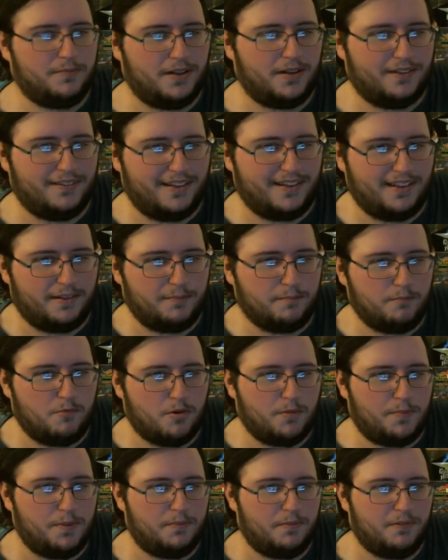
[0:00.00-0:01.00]
because I think
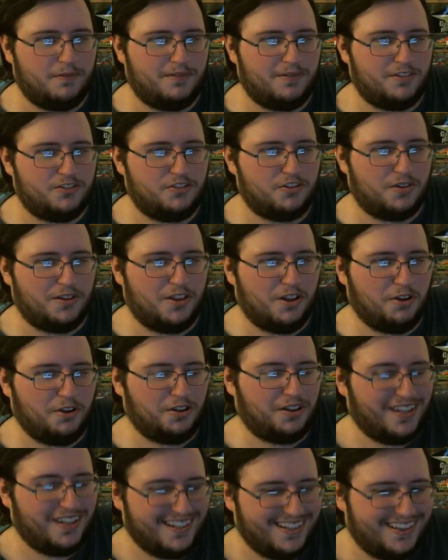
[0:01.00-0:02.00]
more people enjoy
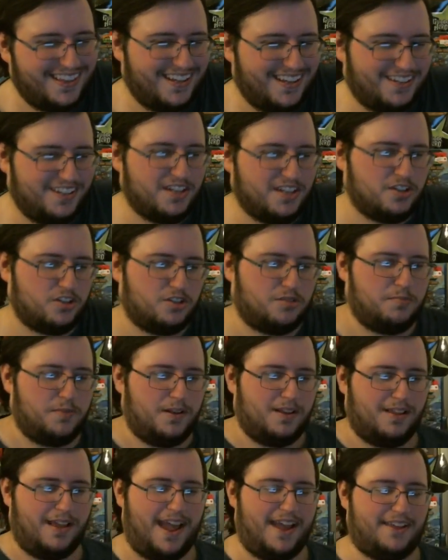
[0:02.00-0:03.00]
those than just
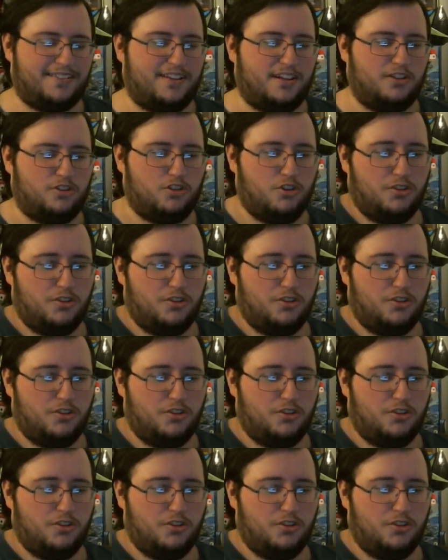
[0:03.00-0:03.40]
me asking,